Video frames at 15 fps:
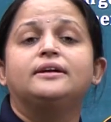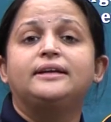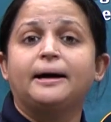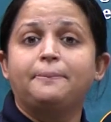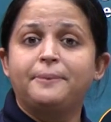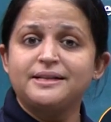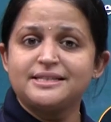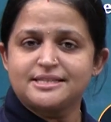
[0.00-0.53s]

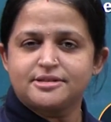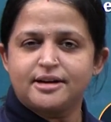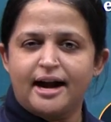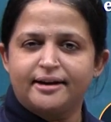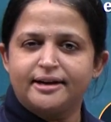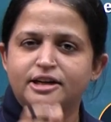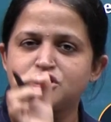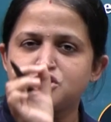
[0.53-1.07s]

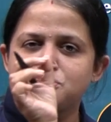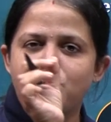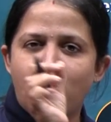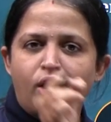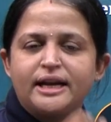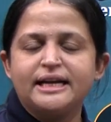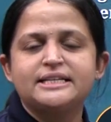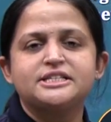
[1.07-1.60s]
double-stranded
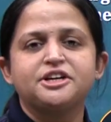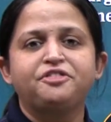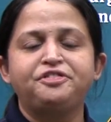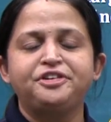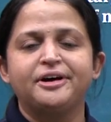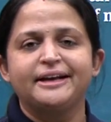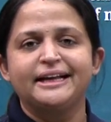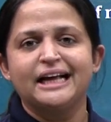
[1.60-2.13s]
small
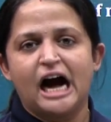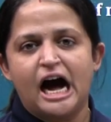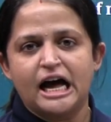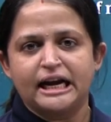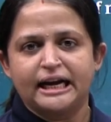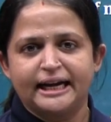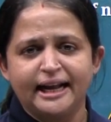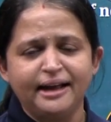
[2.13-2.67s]
interfering
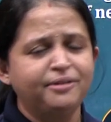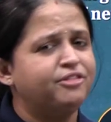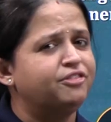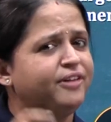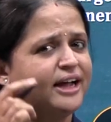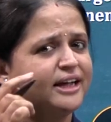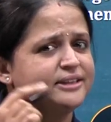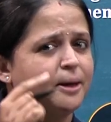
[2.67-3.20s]
RNA
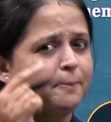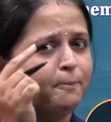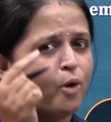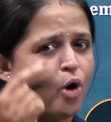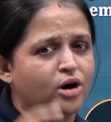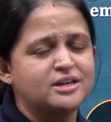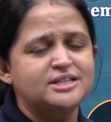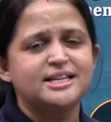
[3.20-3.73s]
where the
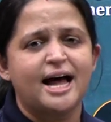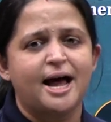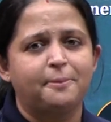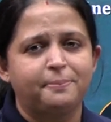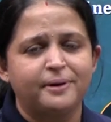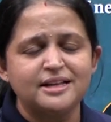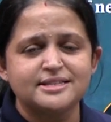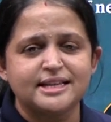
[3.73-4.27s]
bonds are
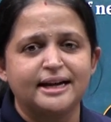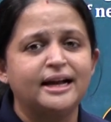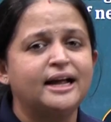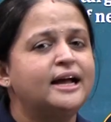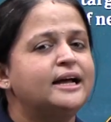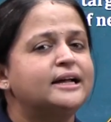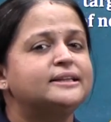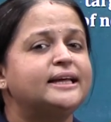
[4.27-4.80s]
present,
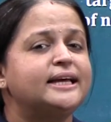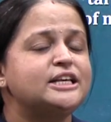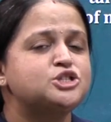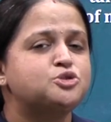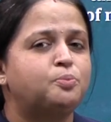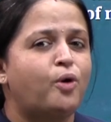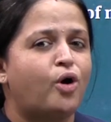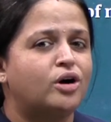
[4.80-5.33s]

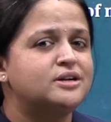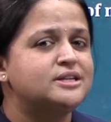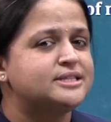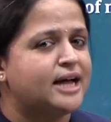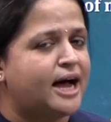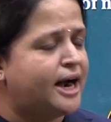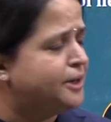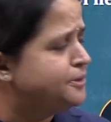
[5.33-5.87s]
these bonds
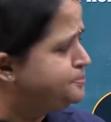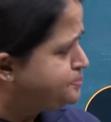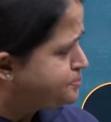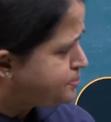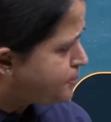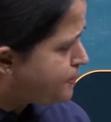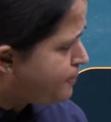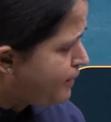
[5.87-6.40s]
are
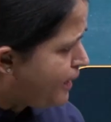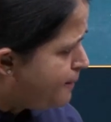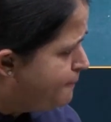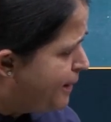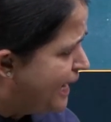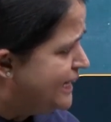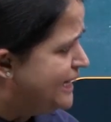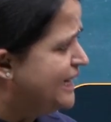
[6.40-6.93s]

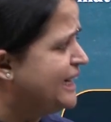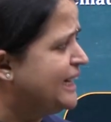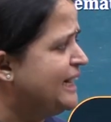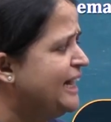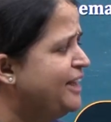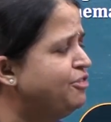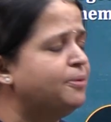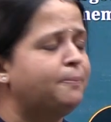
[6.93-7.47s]
mainly
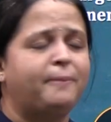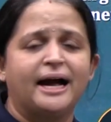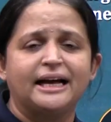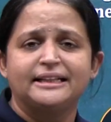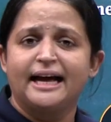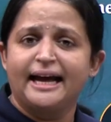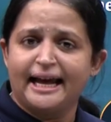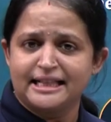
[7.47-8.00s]
cleaved by
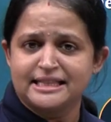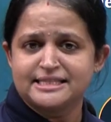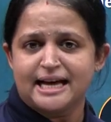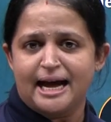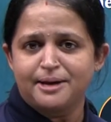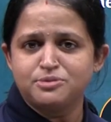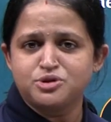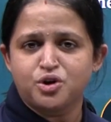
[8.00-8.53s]
the
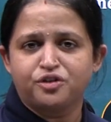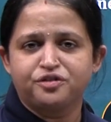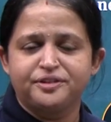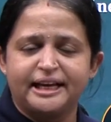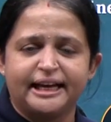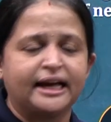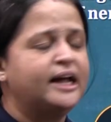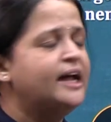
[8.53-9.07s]
enzymes of
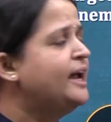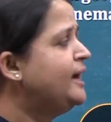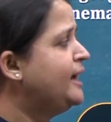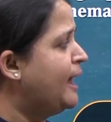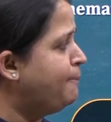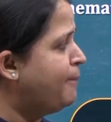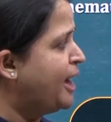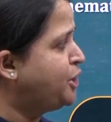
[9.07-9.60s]
the
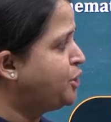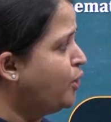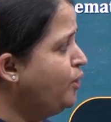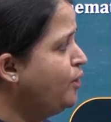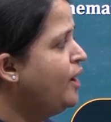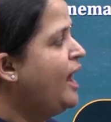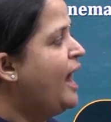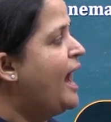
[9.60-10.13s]
nematode,
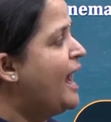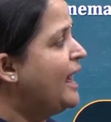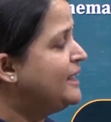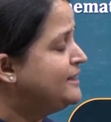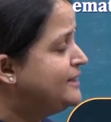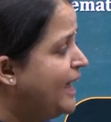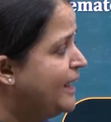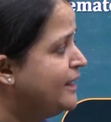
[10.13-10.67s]

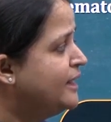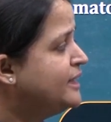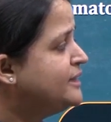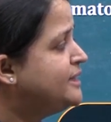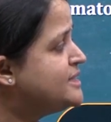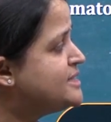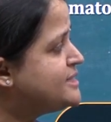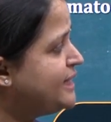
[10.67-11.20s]
and then
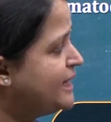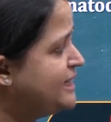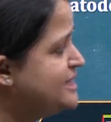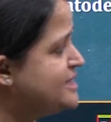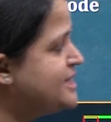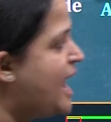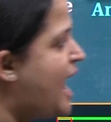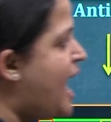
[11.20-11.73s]
the
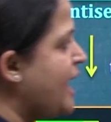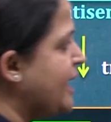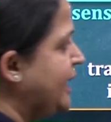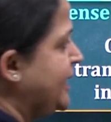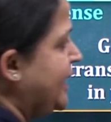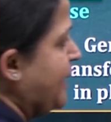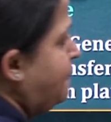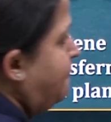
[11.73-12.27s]
sense
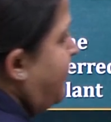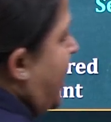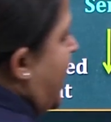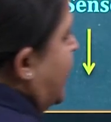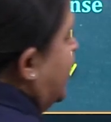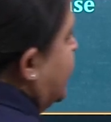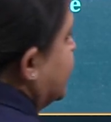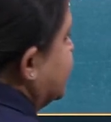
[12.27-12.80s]
RNA
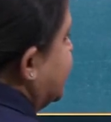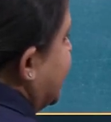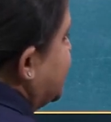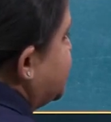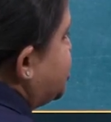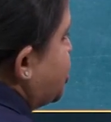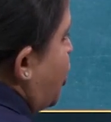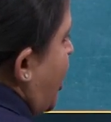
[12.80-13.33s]
part, they
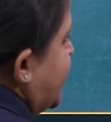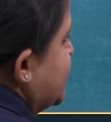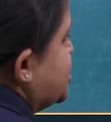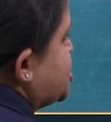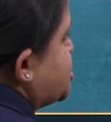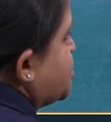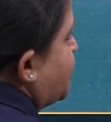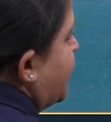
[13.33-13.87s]

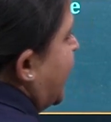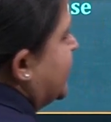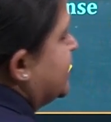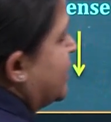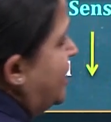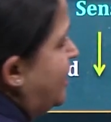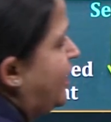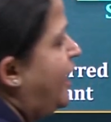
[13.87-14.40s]
joins
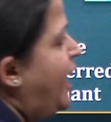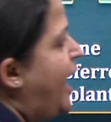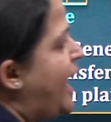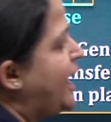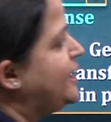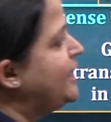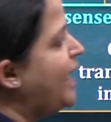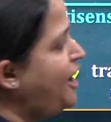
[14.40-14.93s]
together
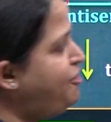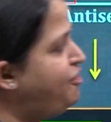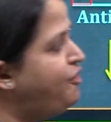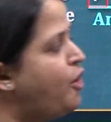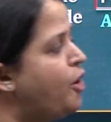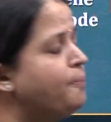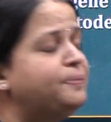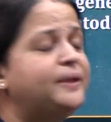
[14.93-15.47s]
and that
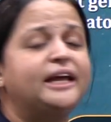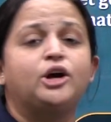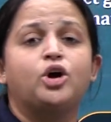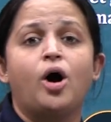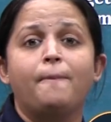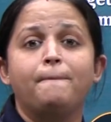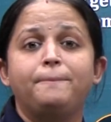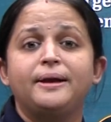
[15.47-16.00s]
form the
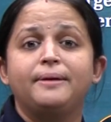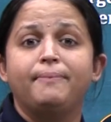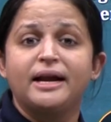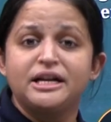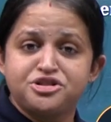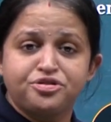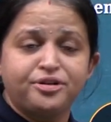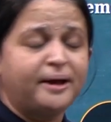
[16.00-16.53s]

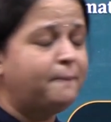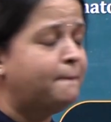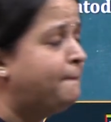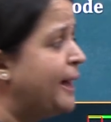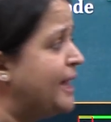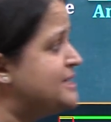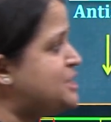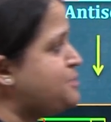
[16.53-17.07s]
complementary
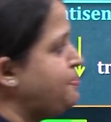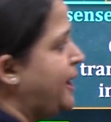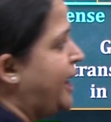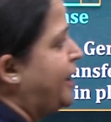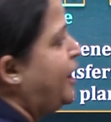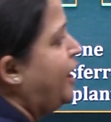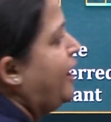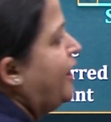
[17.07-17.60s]
base pair